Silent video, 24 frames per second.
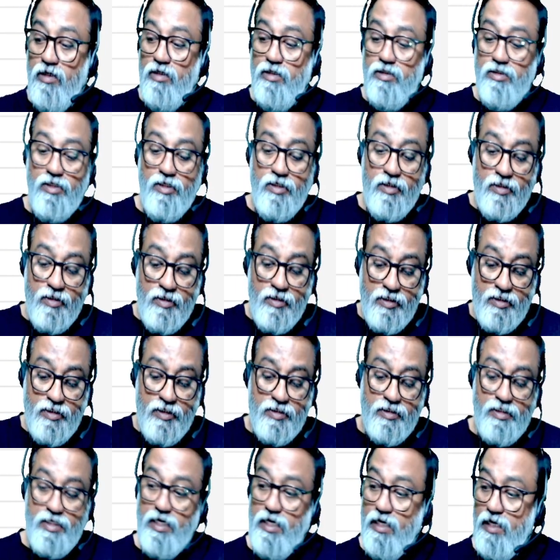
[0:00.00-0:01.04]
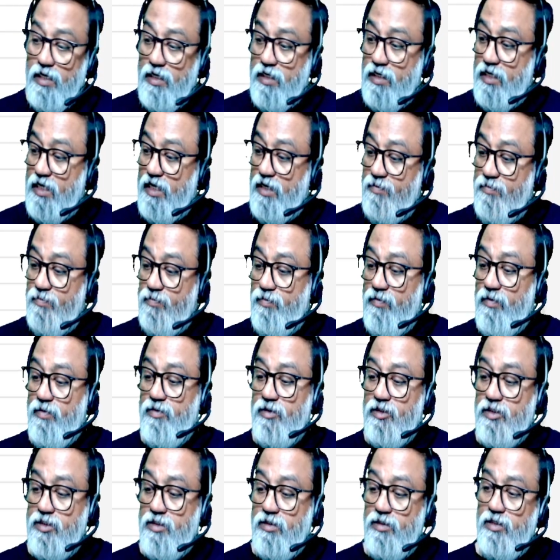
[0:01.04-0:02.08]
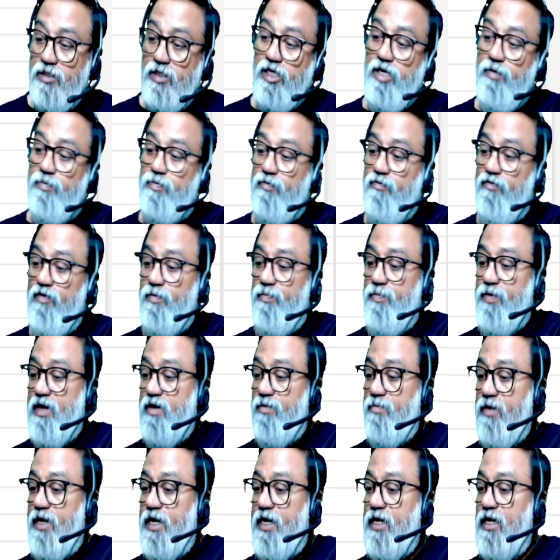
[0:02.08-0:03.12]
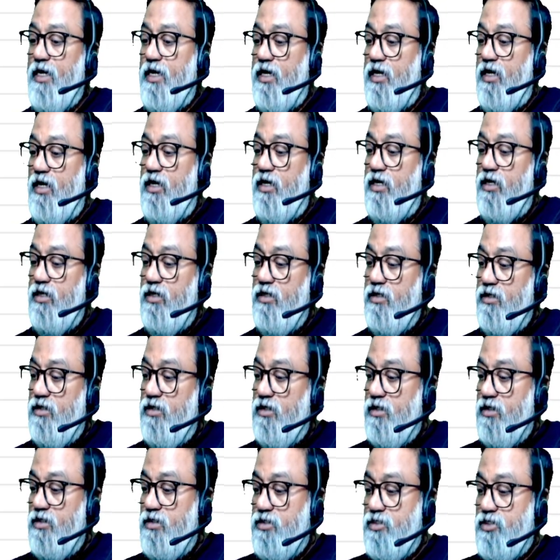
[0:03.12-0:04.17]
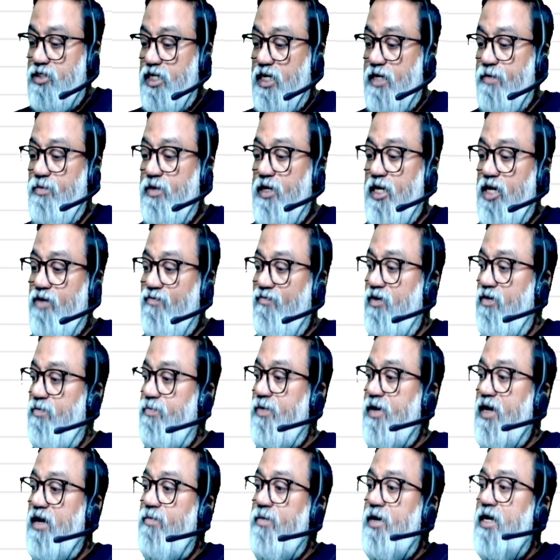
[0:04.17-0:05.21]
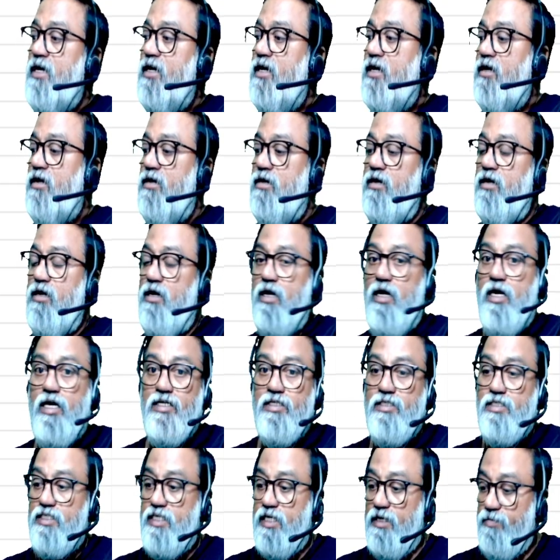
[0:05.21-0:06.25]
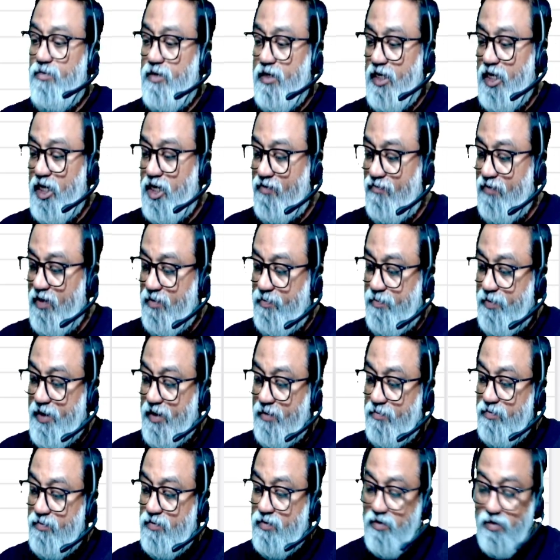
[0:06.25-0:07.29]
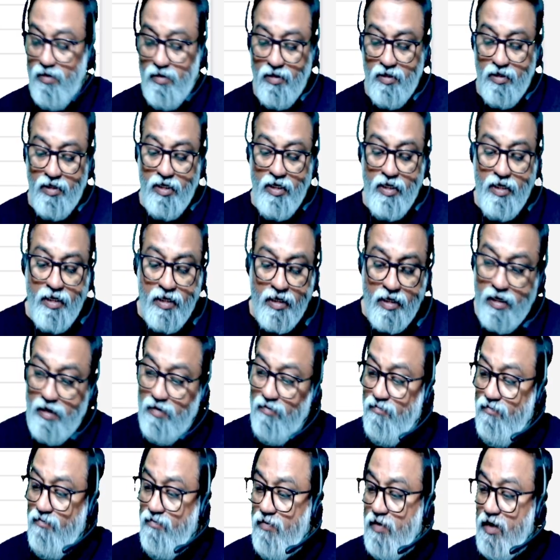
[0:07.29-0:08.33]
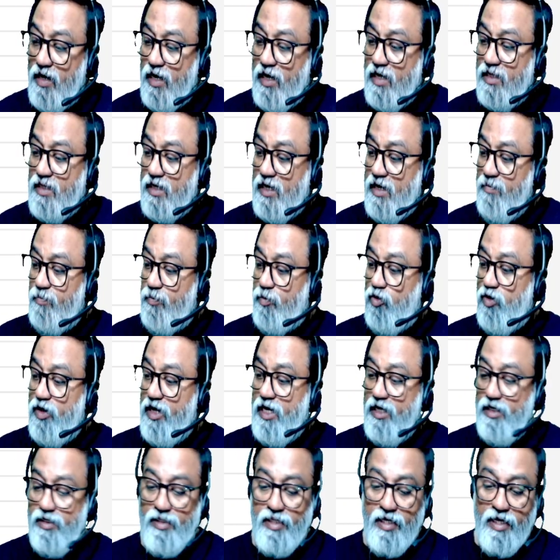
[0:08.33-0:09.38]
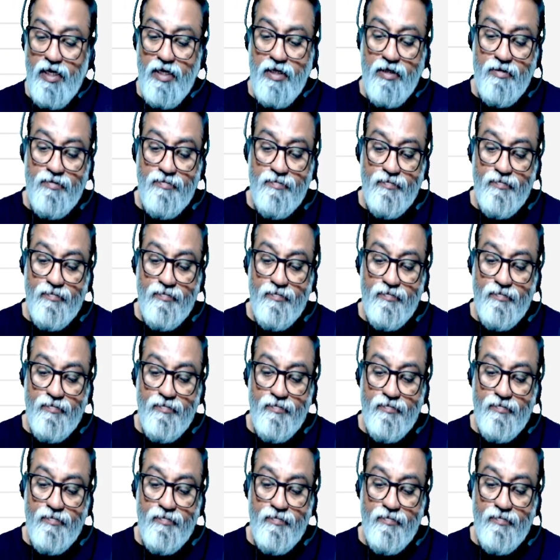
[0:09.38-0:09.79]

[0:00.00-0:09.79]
See, this is the time equilibrium and stable equilibrium and unstable equilibrium. Here another important thing,